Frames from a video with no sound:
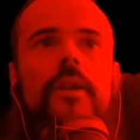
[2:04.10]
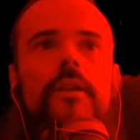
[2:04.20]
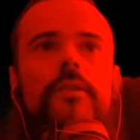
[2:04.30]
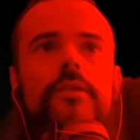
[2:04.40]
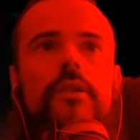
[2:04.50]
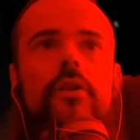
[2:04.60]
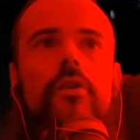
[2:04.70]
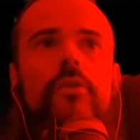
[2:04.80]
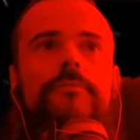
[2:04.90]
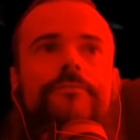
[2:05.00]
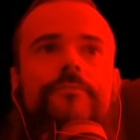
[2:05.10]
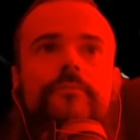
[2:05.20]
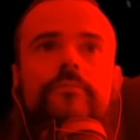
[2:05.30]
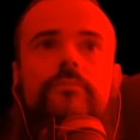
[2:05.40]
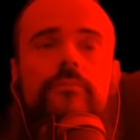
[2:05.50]
So
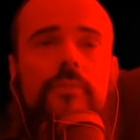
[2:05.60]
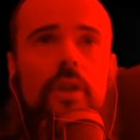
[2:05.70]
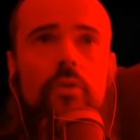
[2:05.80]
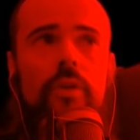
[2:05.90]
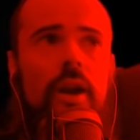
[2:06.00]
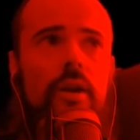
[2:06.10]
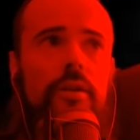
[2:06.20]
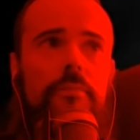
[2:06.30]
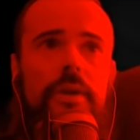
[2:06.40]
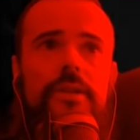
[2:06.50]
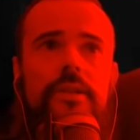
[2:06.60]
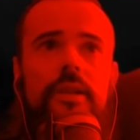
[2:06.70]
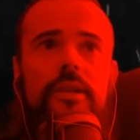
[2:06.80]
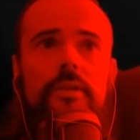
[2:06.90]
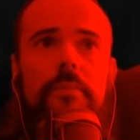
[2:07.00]
we are
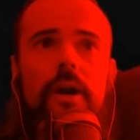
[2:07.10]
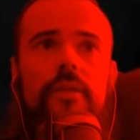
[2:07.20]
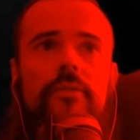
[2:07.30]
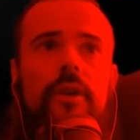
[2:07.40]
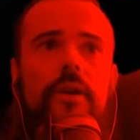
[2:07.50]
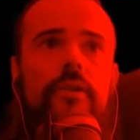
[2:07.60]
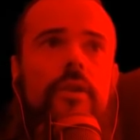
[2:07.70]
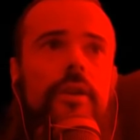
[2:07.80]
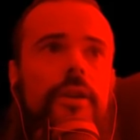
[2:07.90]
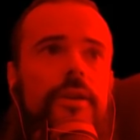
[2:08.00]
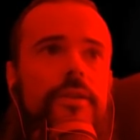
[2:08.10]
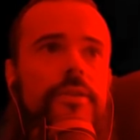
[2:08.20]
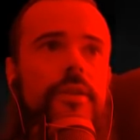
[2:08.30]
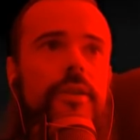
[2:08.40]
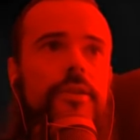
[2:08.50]
basically, the Pathfinder
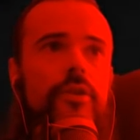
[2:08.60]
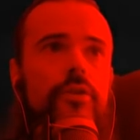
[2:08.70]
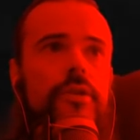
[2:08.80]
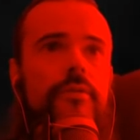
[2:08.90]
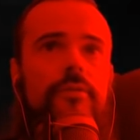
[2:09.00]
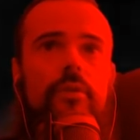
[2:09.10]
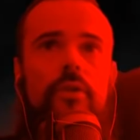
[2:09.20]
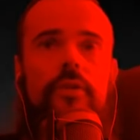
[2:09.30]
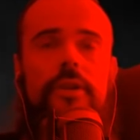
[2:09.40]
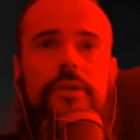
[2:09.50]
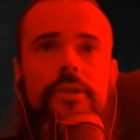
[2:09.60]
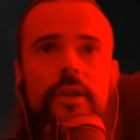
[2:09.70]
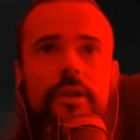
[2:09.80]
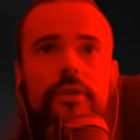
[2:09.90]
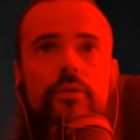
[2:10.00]
is exclusively for this
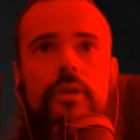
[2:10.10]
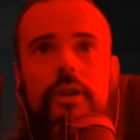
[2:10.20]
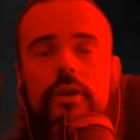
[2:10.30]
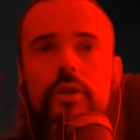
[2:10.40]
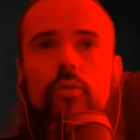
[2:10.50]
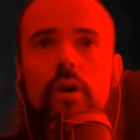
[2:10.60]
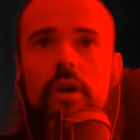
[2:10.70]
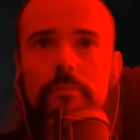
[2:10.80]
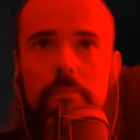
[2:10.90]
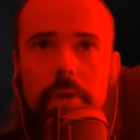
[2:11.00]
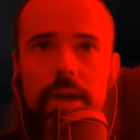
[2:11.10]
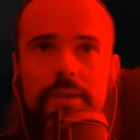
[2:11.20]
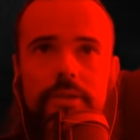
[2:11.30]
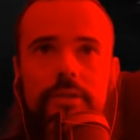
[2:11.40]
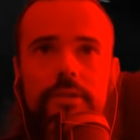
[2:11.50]
a newly reworked
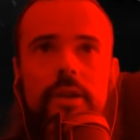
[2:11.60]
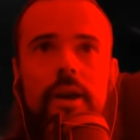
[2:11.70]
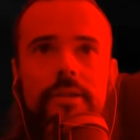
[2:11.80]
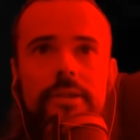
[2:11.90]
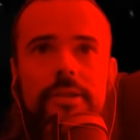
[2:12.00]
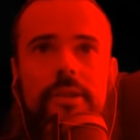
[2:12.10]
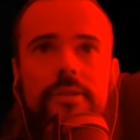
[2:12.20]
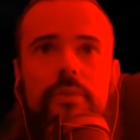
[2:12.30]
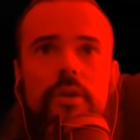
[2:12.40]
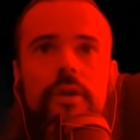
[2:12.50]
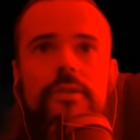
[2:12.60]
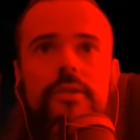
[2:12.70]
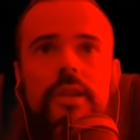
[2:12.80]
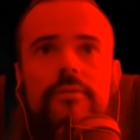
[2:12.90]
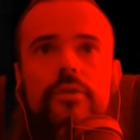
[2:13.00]
Master Toxicist, because
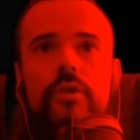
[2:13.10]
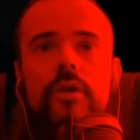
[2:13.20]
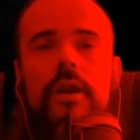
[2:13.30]
it gives you